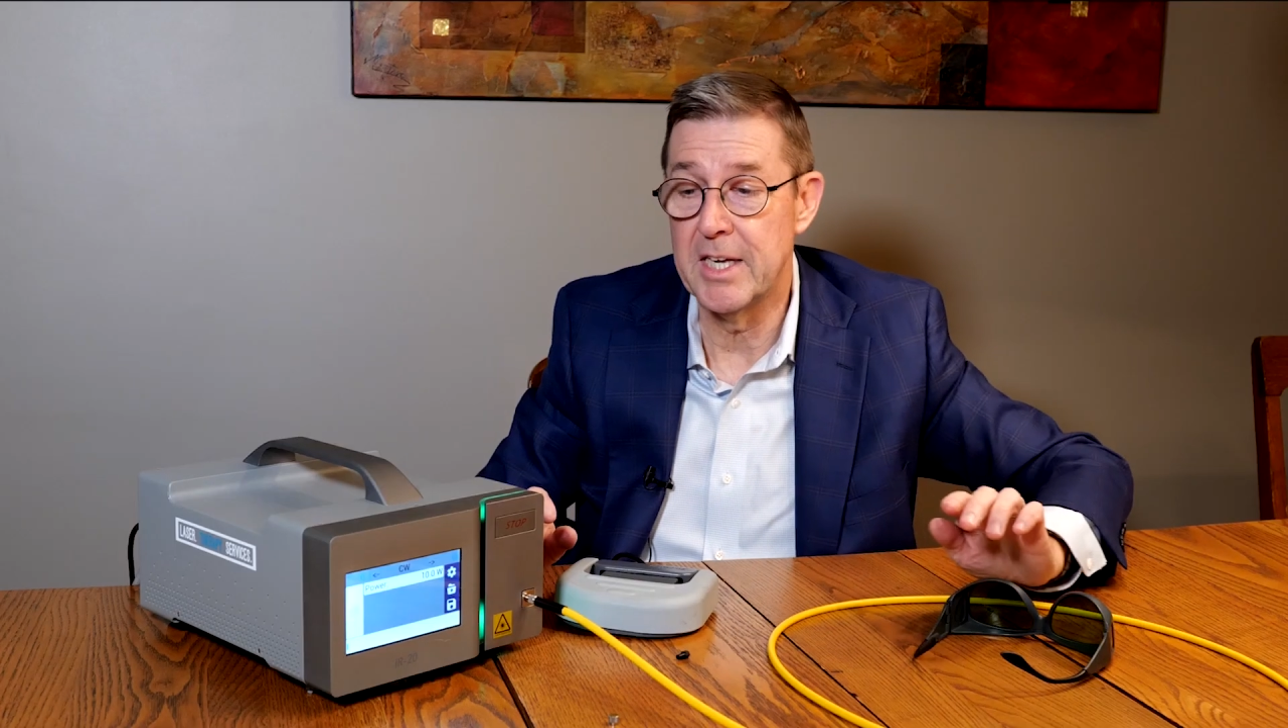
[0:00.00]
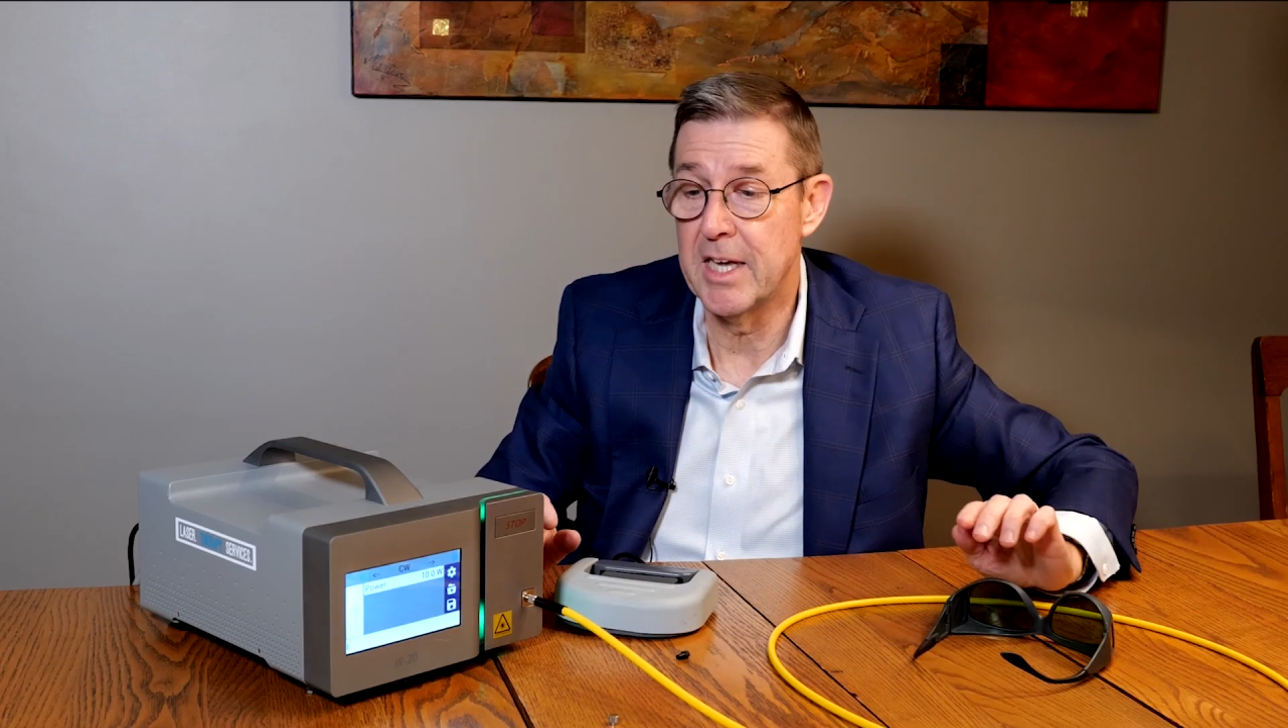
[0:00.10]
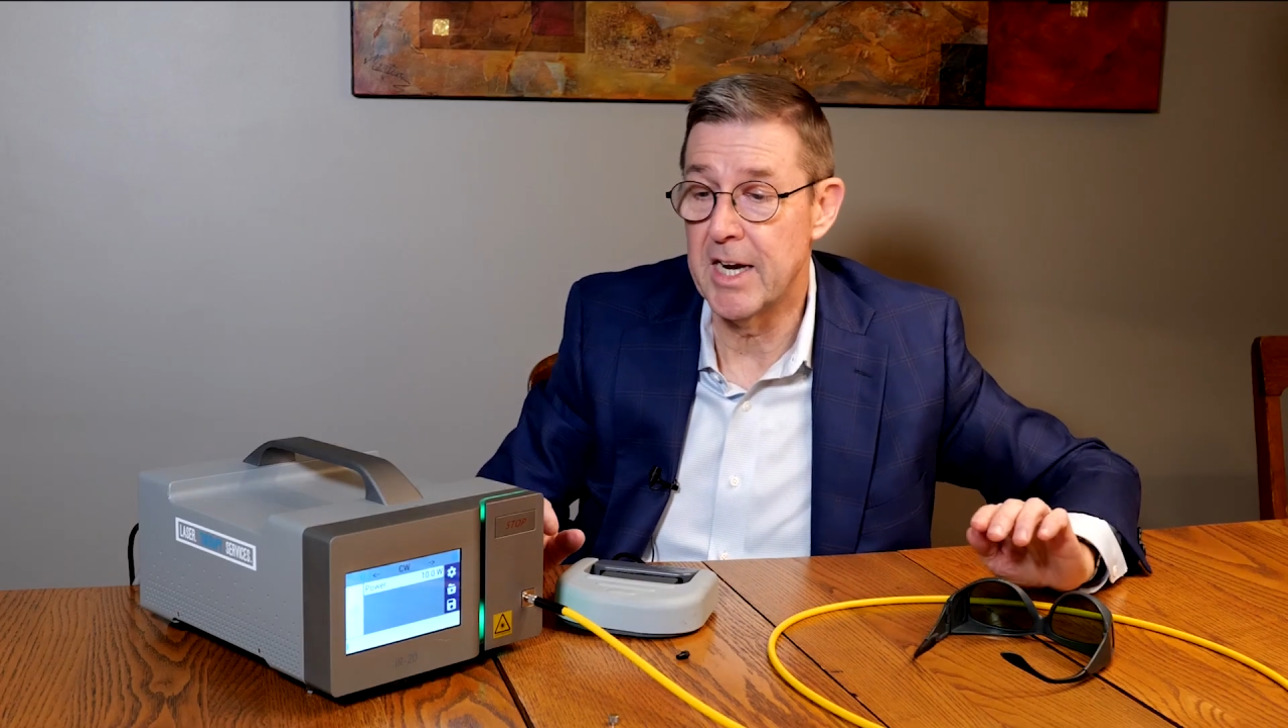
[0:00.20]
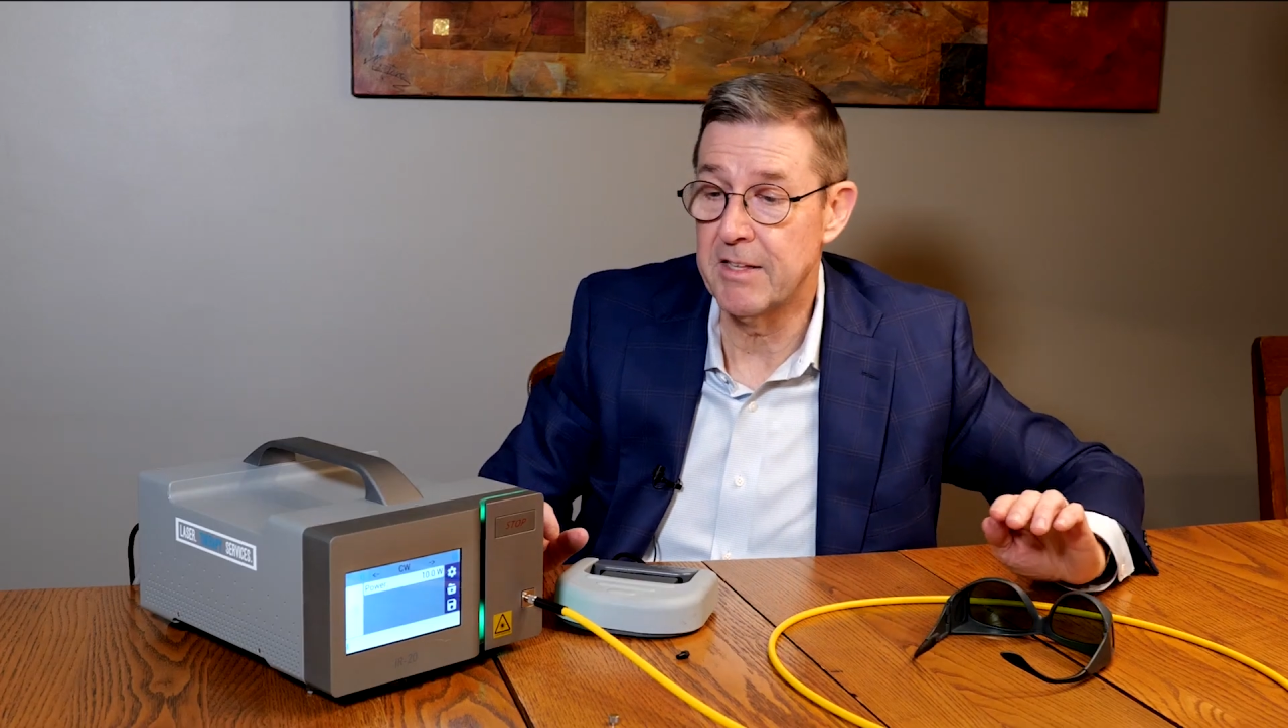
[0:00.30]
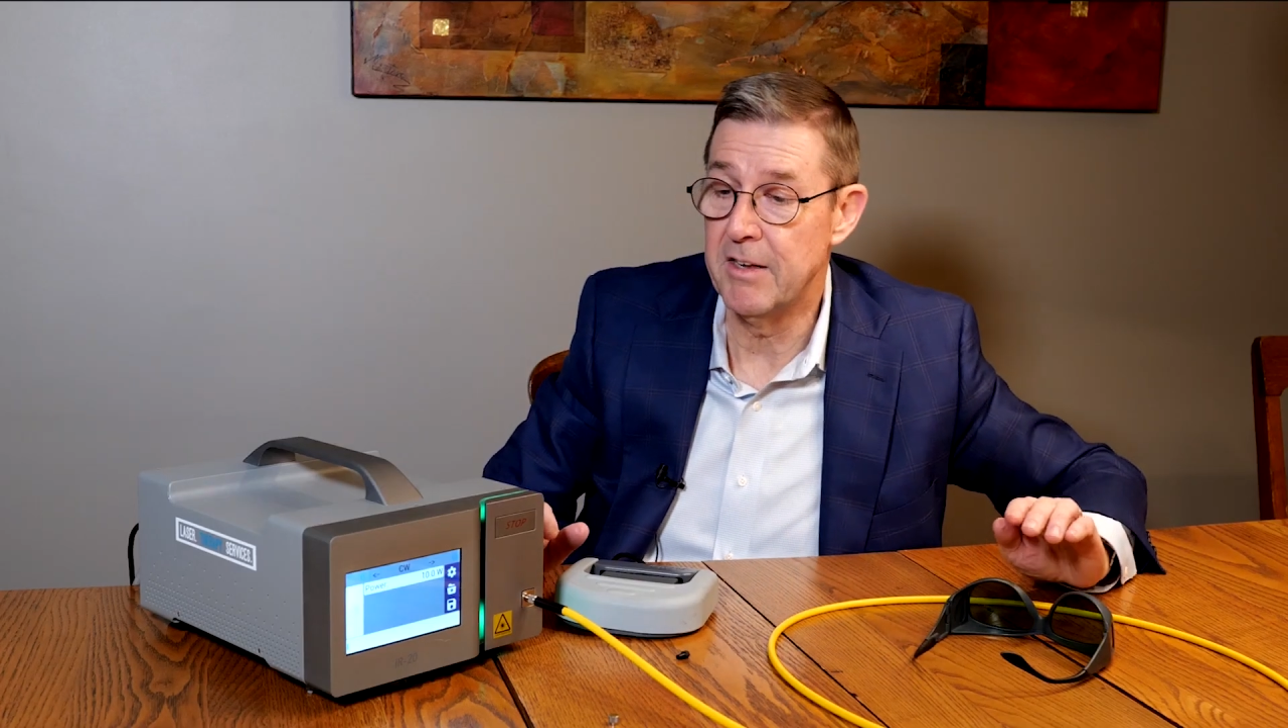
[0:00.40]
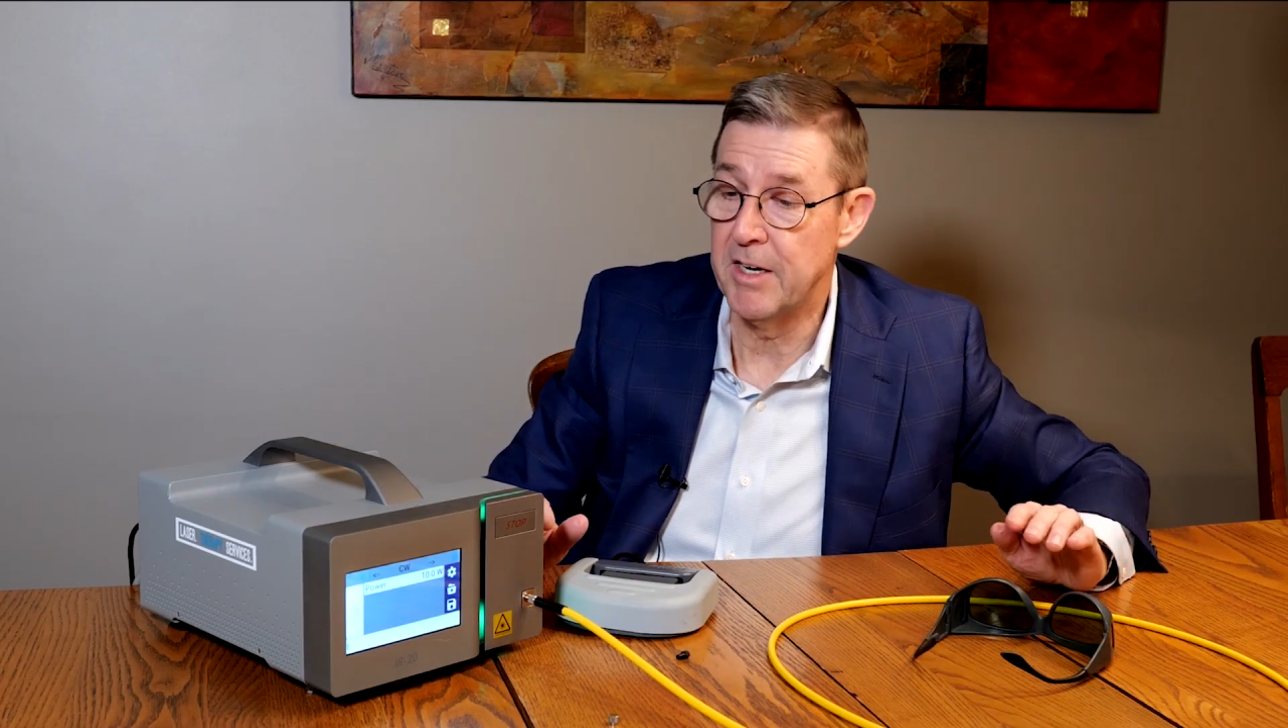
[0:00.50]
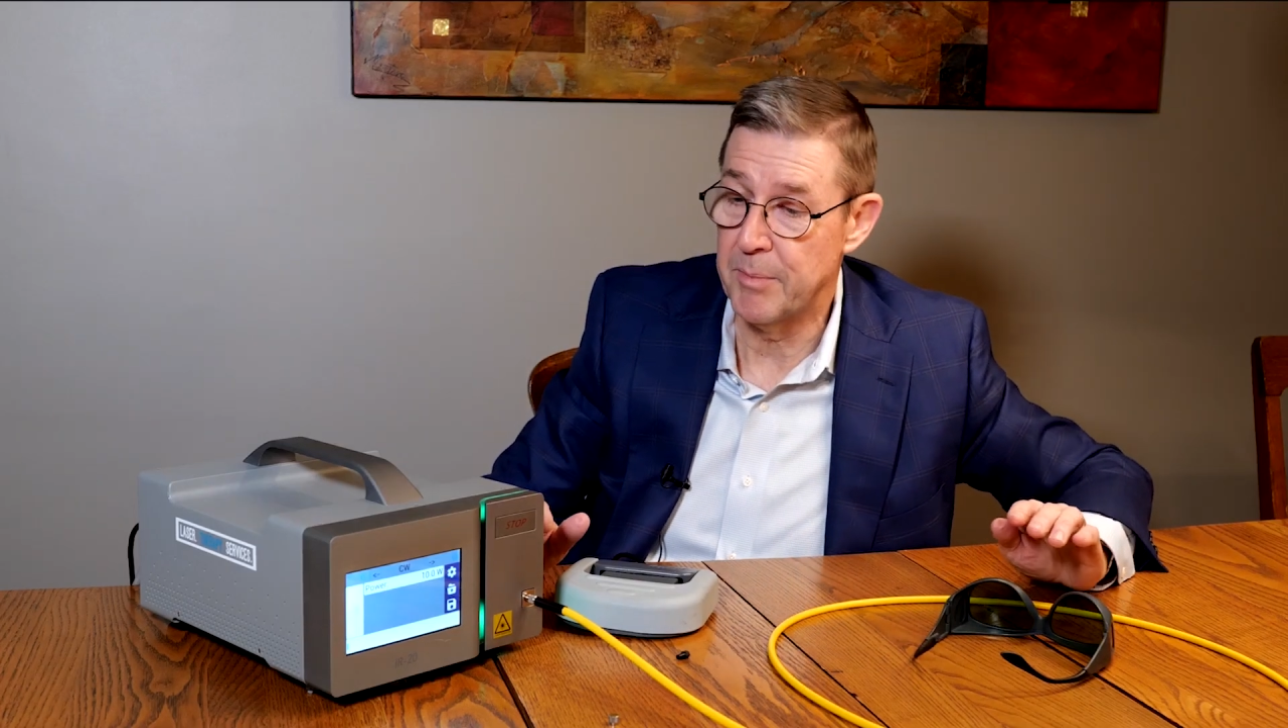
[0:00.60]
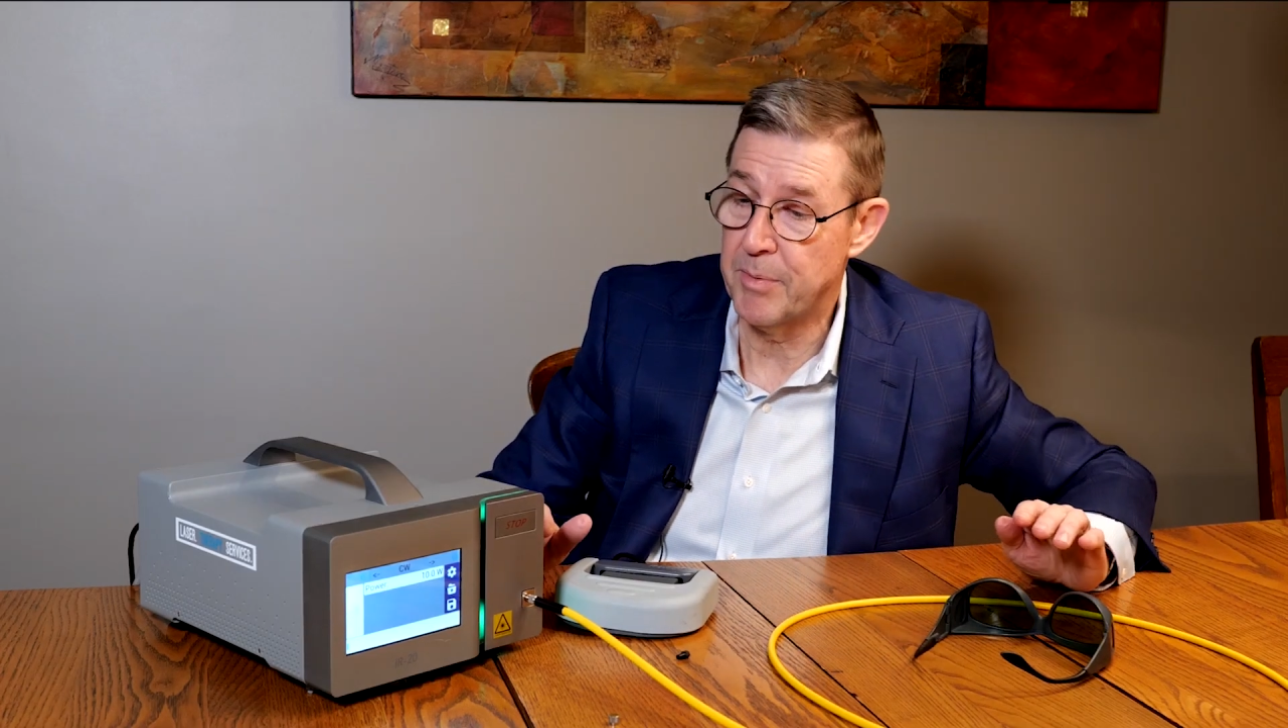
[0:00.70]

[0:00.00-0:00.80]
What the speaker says: connected in a